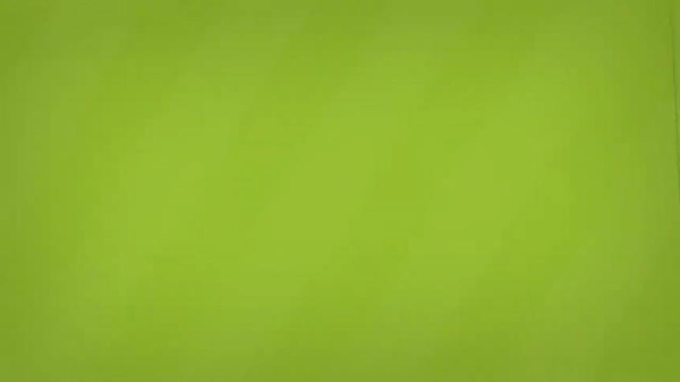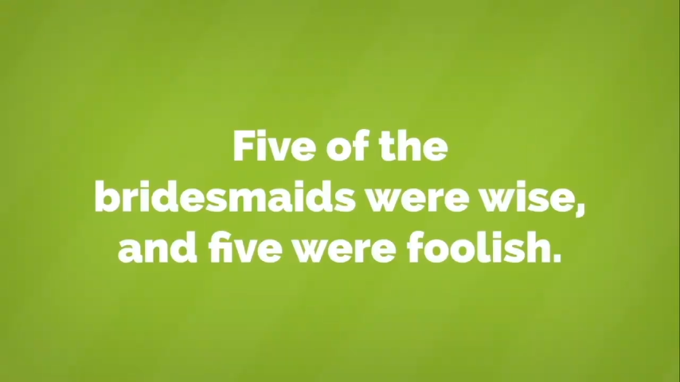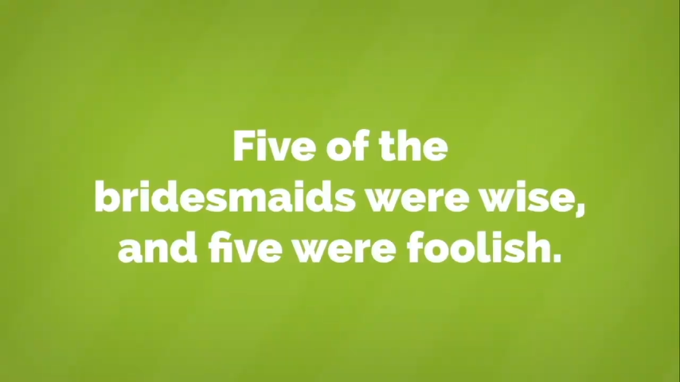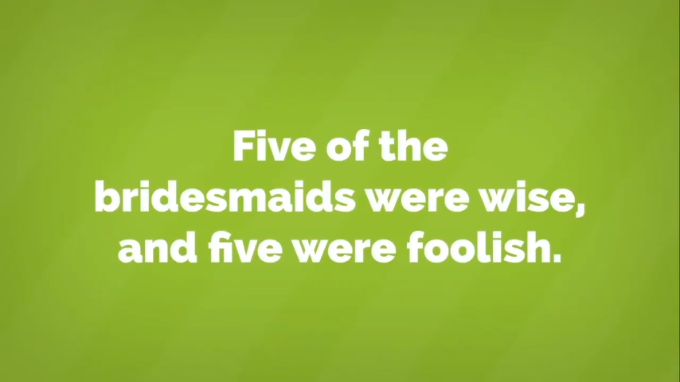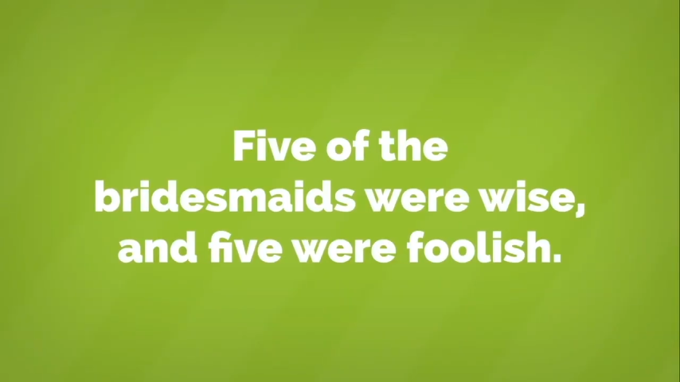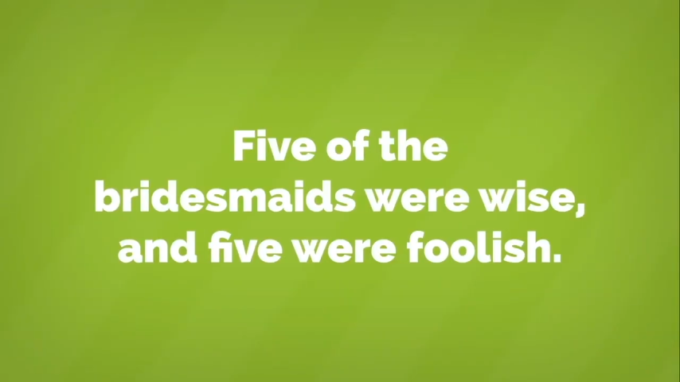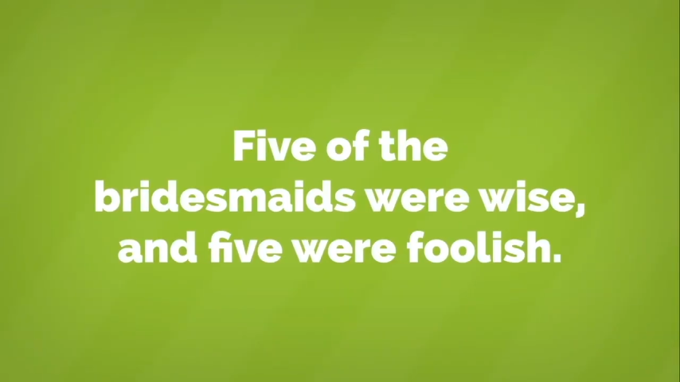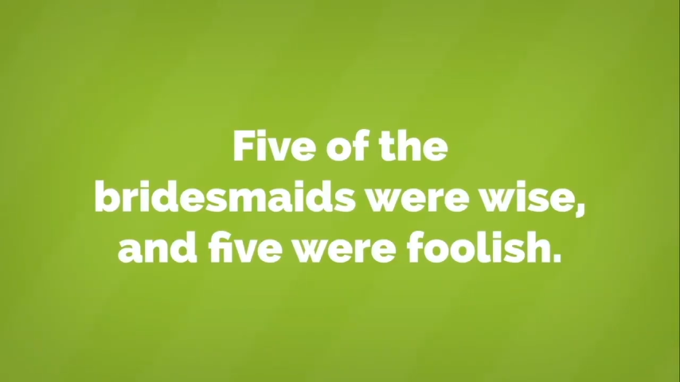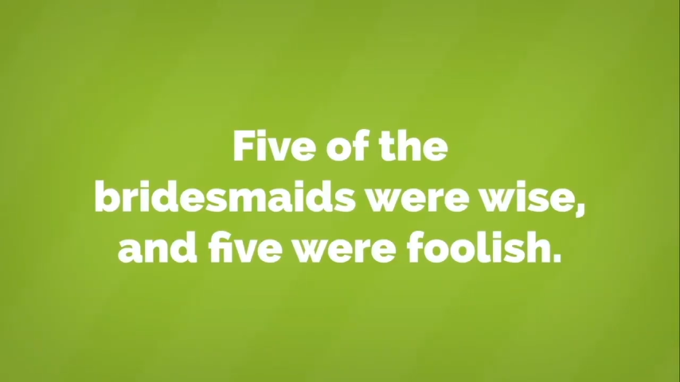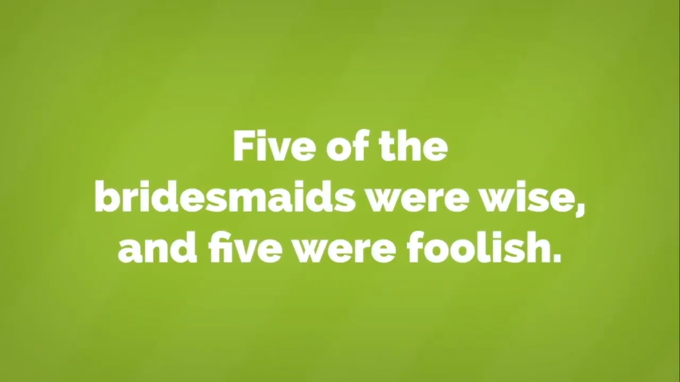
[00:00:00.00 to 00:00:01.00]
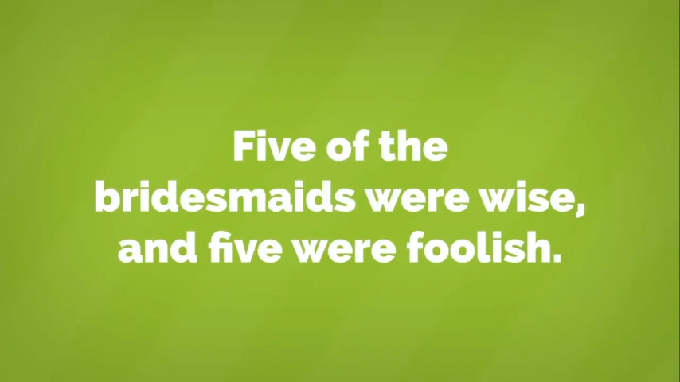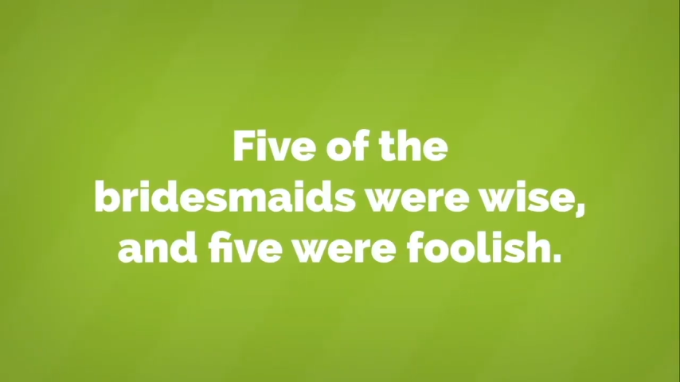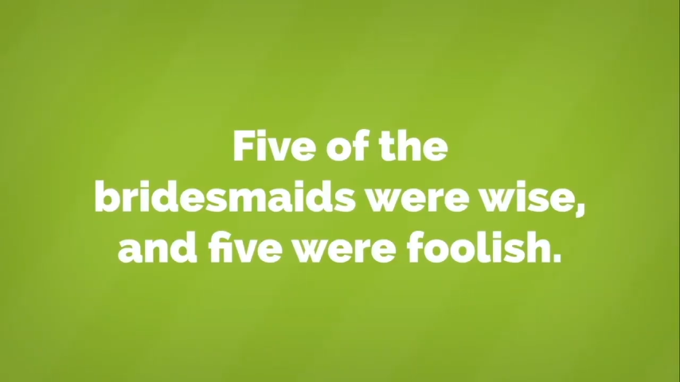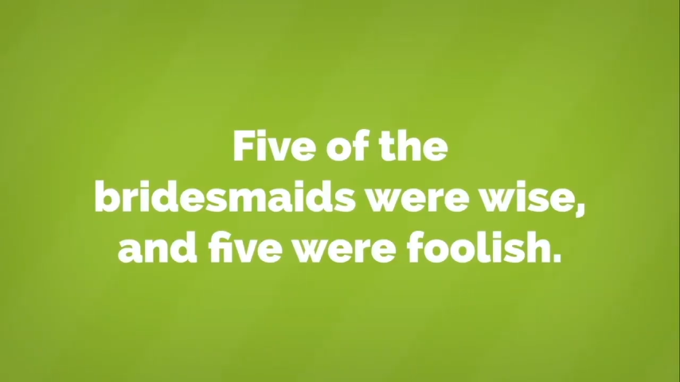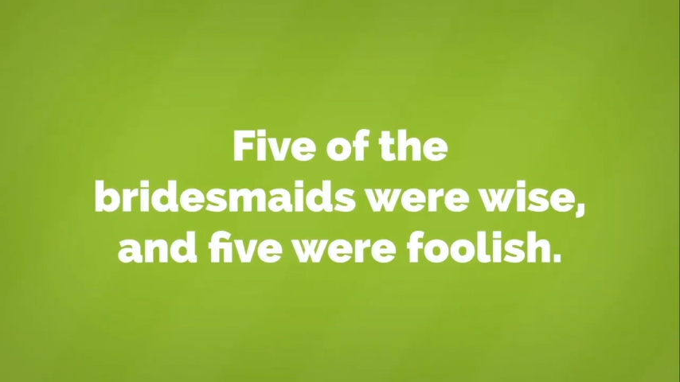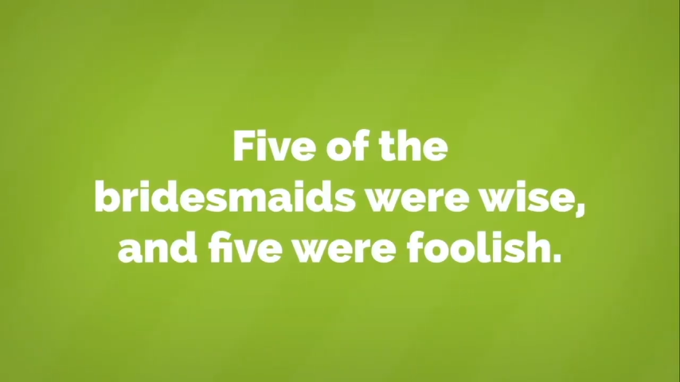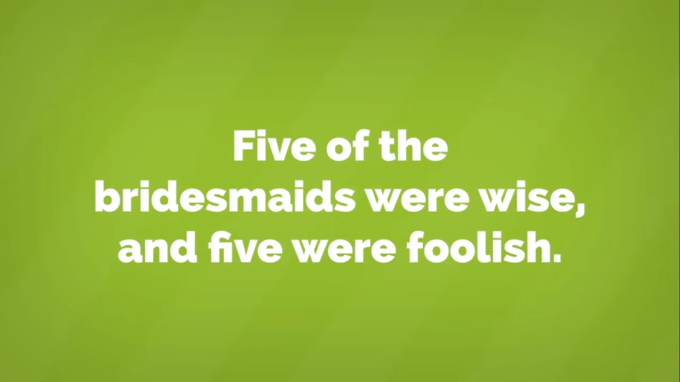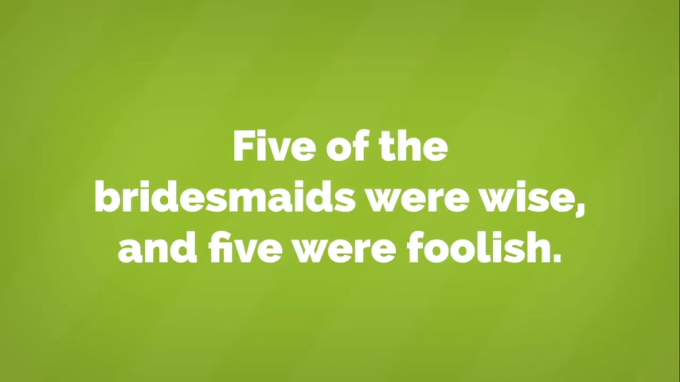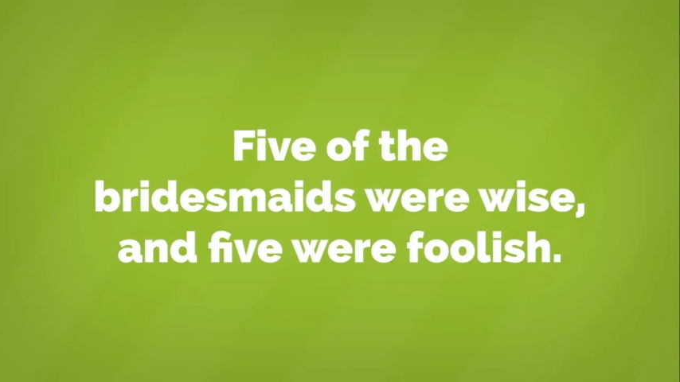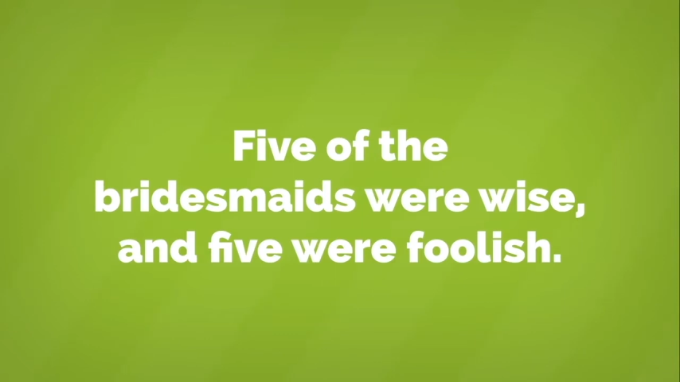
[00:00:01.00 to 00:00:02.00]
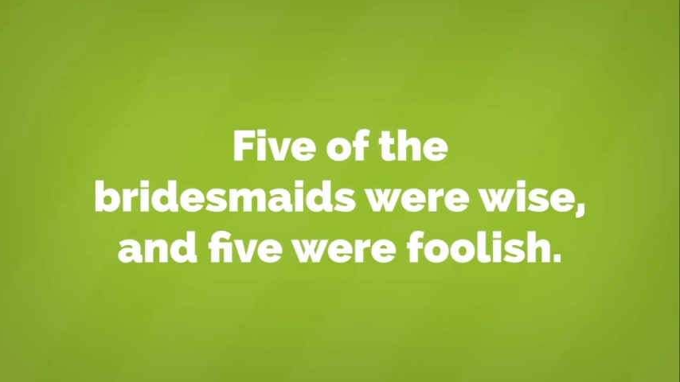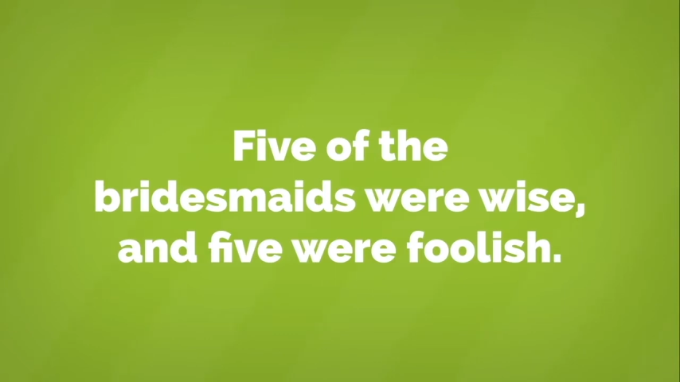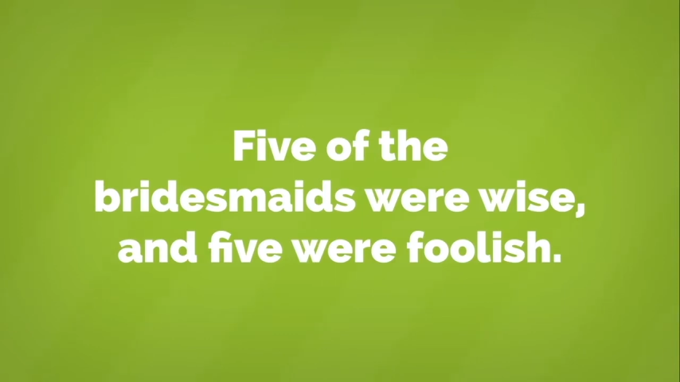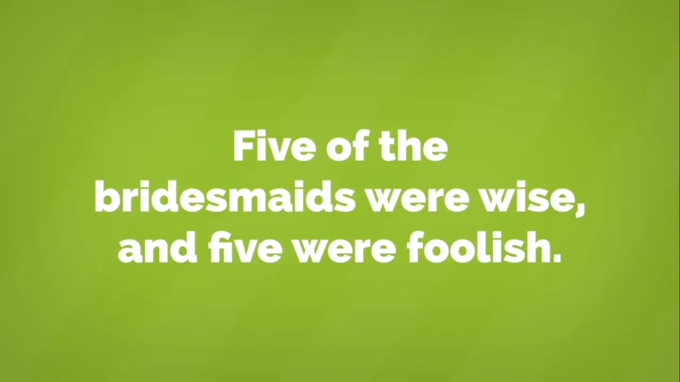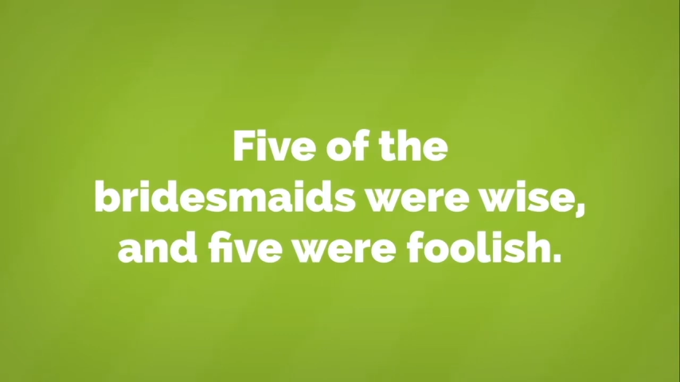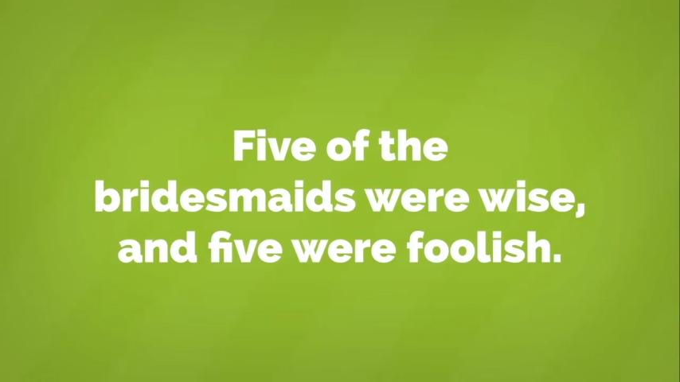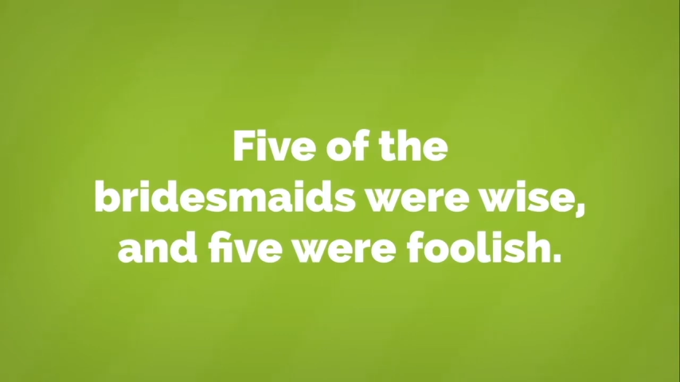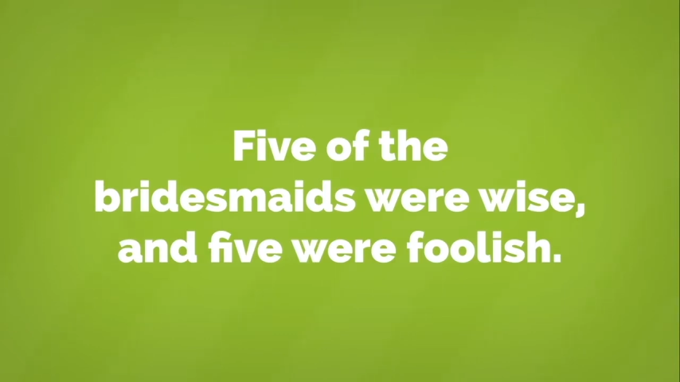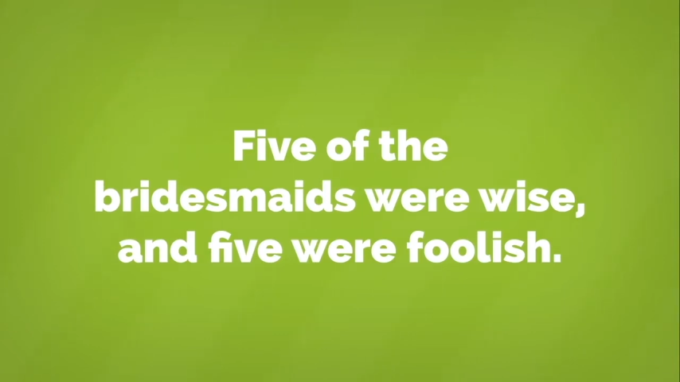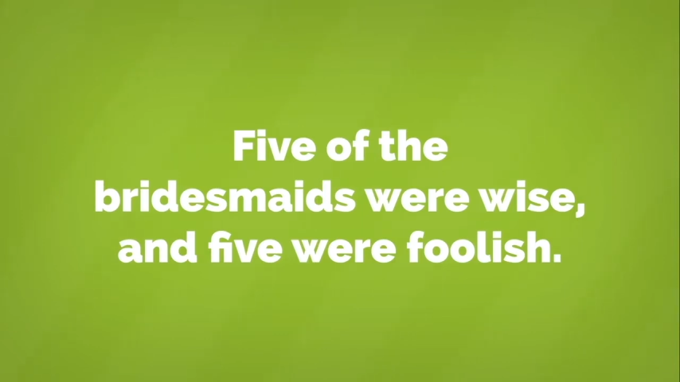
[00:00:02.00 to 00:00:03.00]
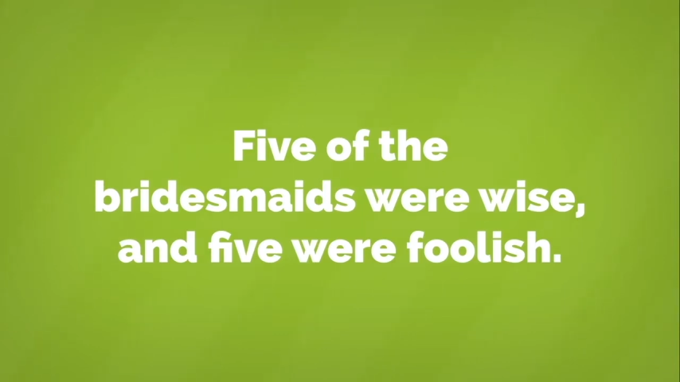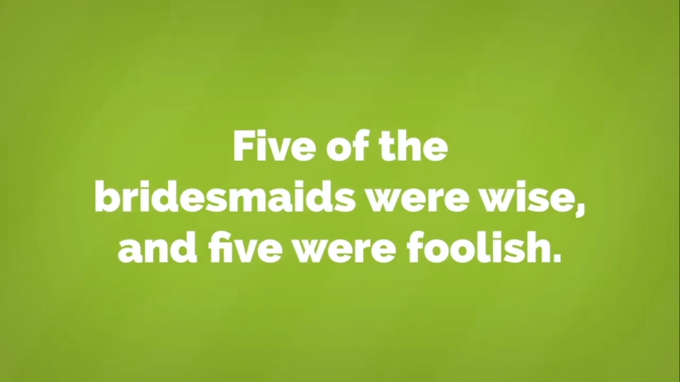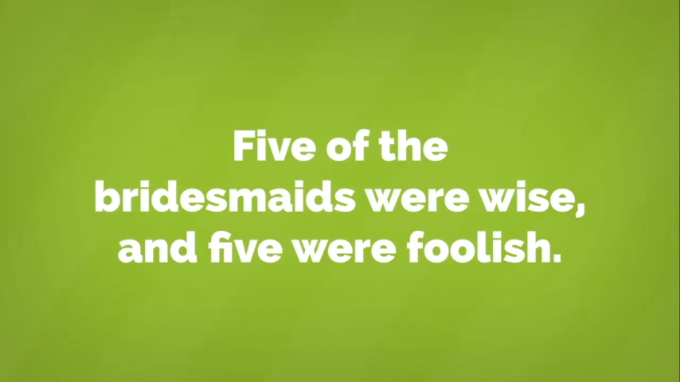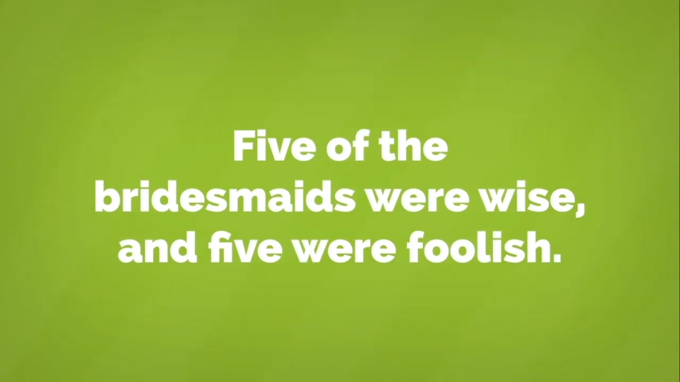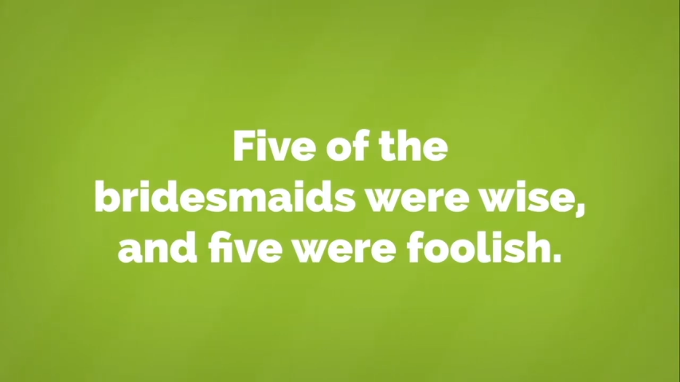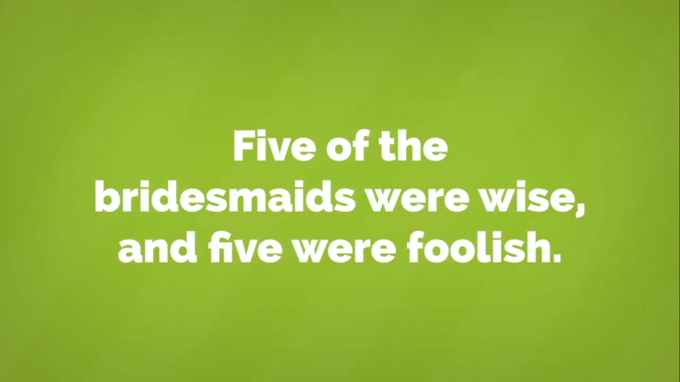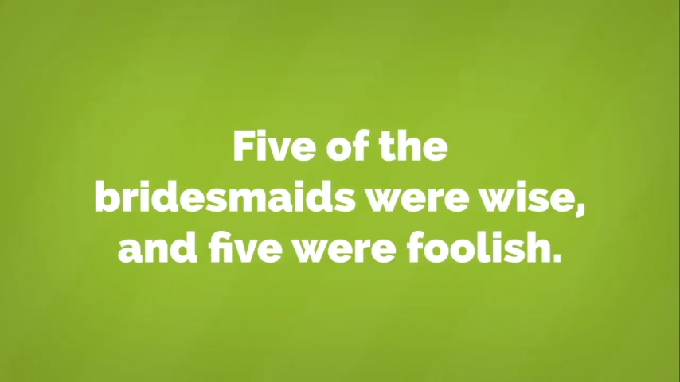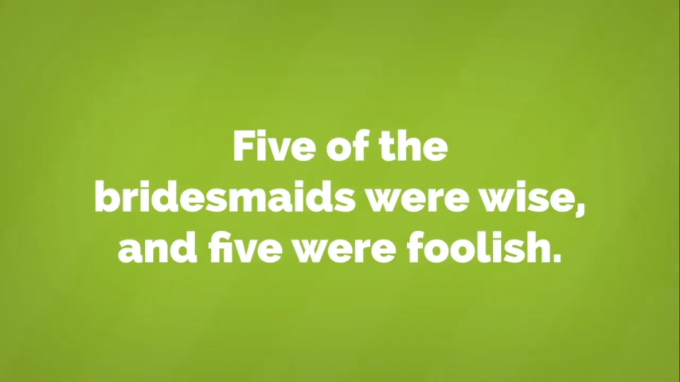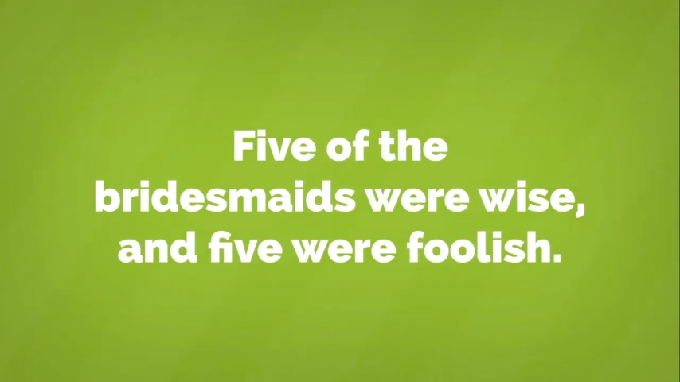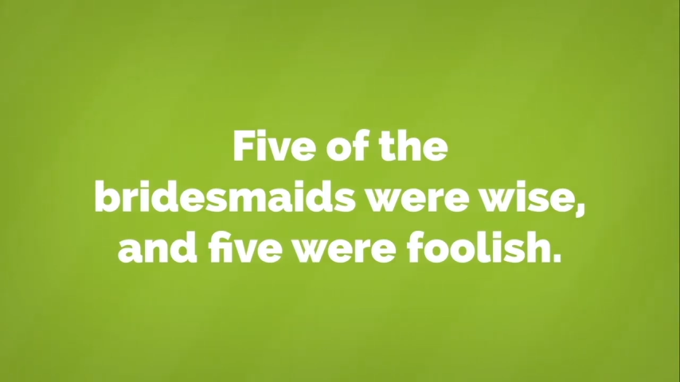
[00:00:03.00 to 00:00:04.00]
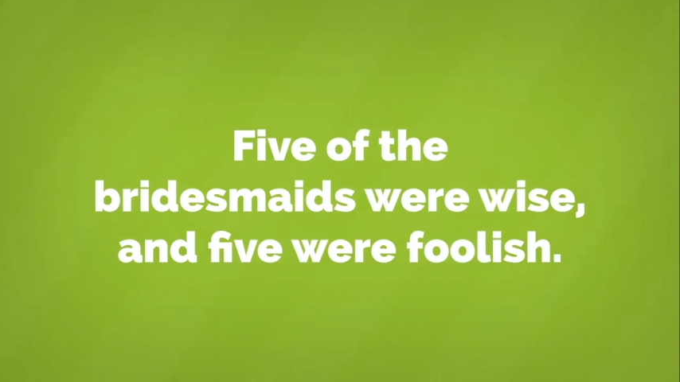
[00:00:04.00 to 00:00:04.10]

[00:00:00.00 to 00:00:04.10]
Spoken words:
(no speaker visible)